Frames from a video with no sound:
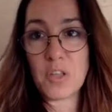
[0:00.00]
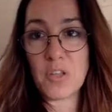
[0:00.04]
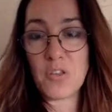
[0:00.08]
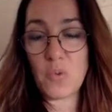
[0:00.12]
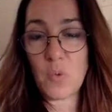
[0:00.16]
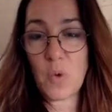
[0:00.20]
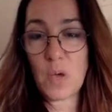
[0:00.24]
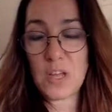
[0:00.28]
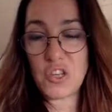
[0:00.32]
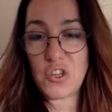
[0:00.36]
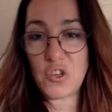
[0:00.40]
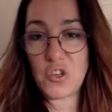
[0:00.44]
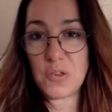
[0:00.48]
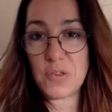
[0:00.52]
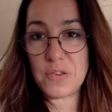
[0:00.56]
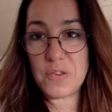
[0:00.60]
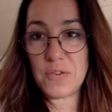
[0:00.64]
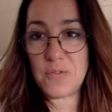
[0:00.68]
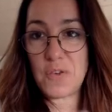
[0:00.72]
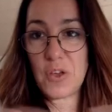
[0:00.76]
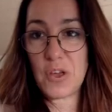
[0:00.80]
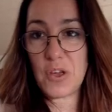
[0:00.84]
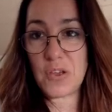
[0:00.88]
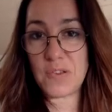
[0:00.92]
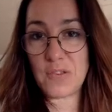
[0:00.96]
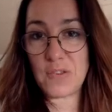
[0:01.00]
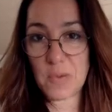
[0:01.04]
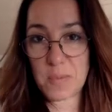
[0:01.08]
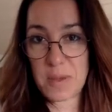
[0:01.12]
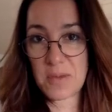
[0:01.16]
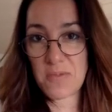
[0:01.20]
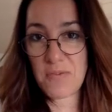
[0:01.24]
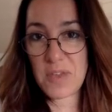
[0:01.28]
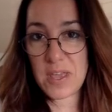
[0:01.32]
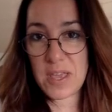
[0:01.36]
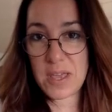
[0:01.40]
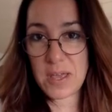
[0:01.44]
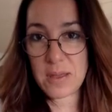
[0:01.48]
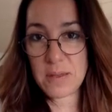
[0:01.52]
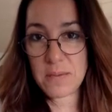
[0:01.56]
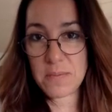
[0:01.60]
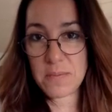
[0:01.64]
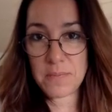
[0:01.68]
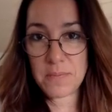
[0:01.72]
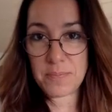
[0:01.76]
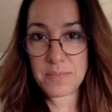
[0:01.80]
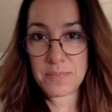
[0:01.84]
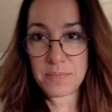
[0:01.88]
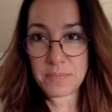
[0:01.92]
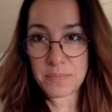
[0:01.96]
Do I choose to focus on my fear
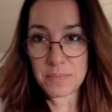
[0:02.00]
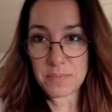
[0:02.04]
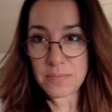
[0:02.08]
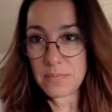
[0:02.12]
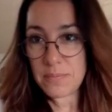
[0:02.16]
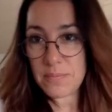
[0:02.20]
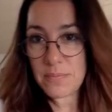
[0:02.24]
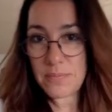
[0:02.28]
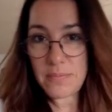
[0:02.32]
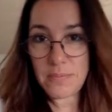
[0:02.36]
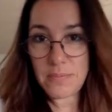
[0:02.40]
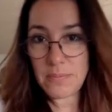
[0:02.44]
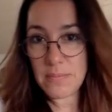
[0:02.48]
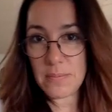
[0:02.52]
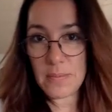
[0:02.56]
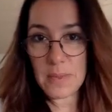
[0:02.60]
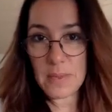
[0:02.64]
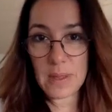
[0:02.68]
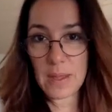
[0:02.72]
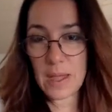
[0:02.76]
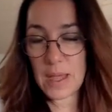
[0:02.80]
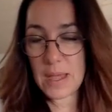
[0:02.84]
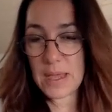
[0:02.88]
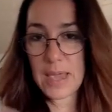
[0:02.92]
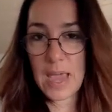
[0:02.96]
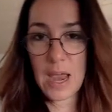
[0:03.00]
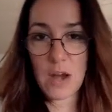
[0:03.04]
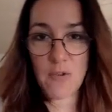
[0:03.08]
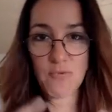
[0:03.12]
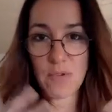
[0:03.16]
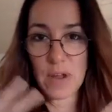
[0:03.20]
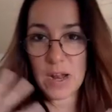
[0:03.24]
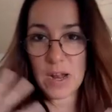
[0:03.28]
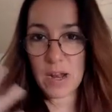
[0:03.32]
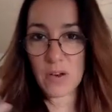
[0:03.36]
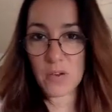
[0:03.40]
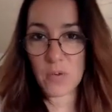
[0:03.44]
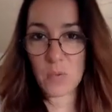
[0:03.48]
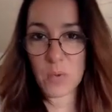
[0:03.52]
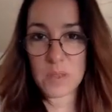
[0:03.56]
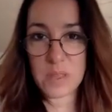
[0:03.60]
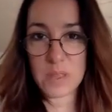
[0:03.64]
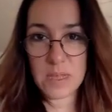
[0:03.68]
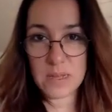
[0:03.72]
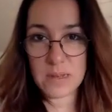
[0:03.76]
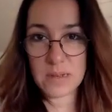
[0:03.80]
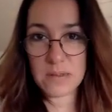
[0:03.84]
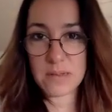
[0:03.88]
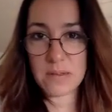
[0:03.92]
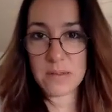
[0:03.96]
and get riddled with
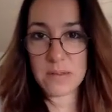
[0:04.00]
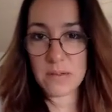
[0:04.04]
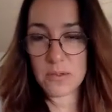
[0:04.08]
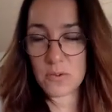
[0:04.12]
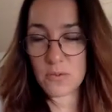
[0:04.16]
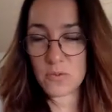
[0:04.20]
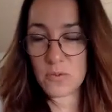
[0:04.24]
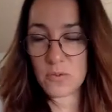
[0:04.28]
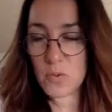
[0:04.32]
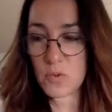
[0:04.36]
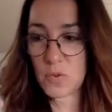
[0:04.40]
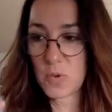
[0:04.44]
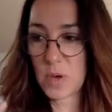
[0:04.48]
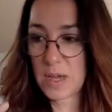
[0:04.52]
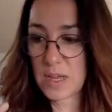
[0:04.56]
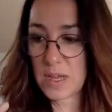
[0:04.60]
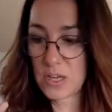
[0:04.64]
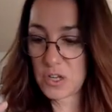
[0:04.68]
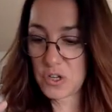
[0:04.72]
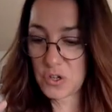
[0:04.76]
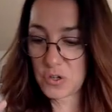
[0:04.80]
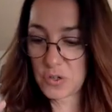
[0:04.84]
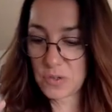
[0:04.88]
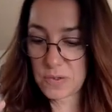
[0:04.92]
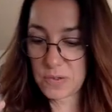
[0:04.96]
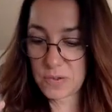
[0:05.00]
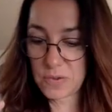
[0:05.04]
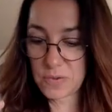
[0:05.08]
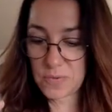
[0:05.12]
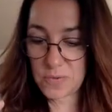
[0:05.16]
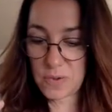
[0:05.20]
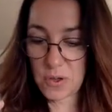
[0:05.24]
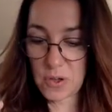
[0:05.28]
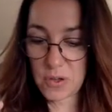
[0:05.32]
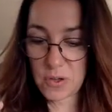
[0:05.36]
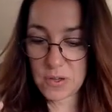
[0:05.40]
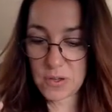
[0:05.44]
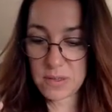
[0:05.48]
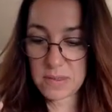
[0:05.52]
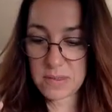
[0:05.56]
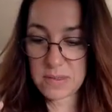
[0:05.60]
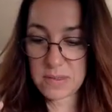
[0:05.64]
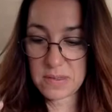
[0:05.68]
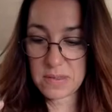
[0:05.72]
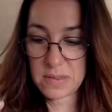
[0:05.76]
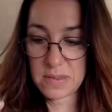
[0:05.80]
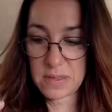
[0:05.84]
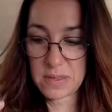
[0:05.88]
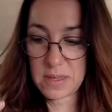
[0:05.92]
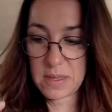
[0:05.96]
it, or do I choose to
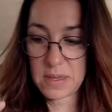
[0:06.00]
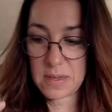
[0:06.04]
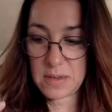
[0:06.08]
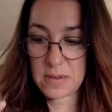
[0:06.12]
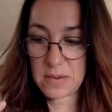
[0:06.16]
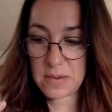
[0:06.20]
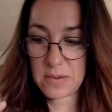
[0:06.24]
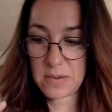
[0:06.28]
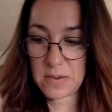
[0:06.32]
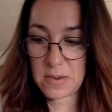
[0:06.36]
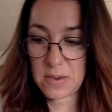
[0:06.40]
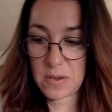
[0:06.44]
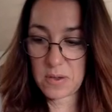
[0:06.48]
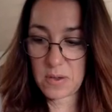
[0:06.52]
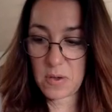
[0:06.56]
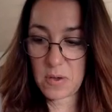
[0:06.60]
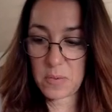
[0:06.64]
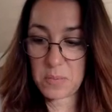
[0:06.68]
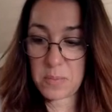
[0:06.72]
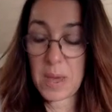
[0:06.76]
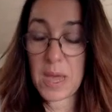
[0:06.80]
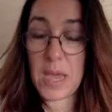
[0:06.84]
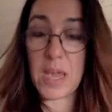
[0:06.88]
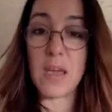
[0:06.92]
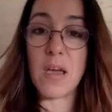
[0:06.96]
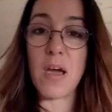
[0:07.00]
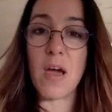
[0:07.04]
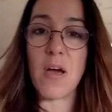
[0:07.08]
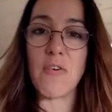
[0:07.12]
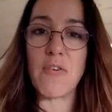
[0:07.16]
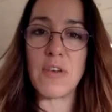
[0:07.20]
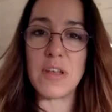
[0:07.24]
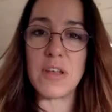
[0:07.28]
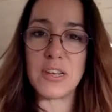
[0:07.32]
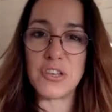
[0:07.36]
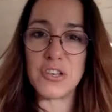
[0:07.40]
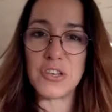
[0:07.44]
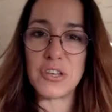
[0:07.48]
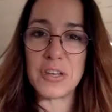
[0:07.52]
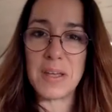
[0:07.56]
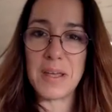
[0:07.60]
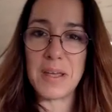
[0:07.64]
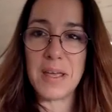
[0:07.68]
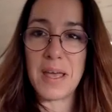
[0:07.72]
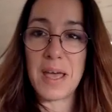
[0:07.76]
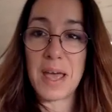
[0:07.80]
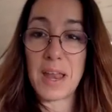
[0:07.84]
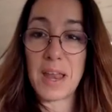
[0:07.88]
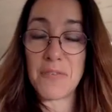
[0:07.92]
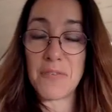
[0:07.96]
focus on my courage?
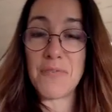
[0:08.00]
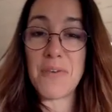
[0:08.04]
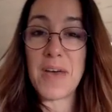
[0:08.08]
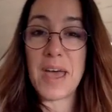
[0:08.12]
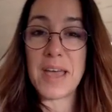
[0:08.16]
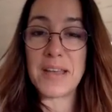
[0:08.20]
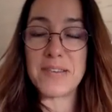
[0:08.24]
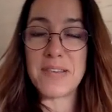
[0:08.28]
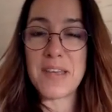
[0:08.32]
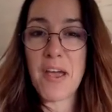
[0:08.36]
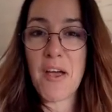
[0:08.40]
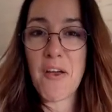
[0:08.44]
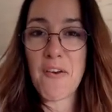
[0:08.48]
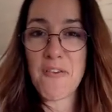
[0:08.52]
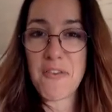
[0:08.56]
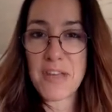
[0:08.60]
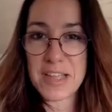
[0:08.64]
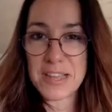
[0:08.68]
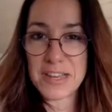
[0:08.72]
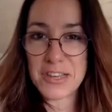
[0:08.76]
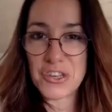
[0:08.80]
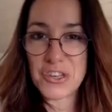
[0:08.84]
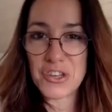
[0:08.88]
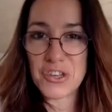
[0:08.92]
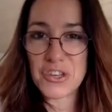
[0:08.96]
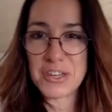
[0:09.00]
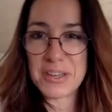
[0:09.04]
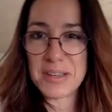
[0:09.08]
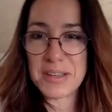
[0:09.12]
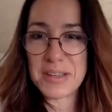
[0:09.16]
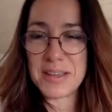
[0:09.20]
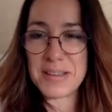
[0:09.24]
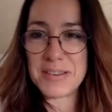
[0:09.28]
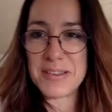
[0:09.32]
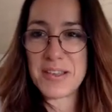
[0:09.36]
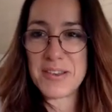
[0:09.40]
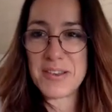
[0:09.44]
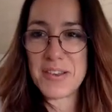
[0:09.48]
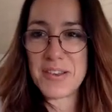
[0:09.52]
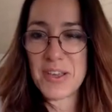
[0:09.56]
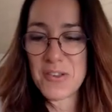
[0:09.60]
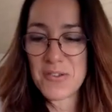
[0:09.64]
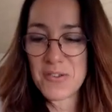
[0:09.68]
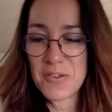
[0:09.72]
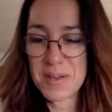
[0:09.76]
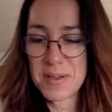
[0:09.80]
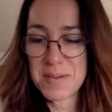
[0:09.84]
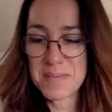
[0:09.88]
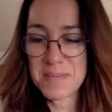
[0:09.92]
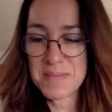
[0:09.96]
And in fact, courage, I don't
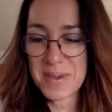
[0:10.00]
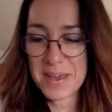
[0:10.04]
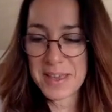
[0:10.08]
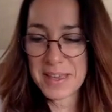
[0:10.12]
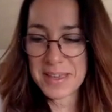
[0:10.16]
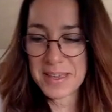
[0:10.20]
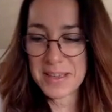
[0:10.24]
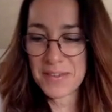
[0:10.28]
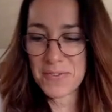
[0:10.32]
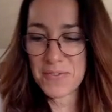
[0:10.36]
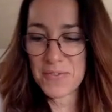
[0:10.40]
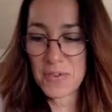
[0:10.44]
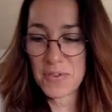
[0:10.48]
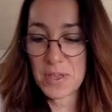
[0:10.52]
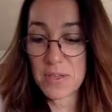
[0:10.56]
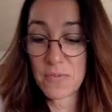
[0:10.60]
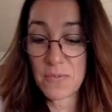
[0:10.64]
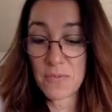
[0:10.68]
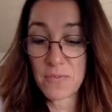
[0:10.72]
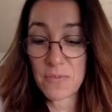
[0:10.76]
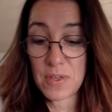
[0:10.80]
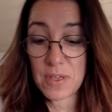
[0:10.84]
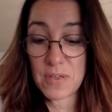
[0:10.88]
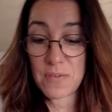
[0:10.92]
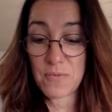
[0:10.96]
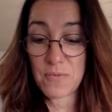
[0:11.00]
know, Mike, if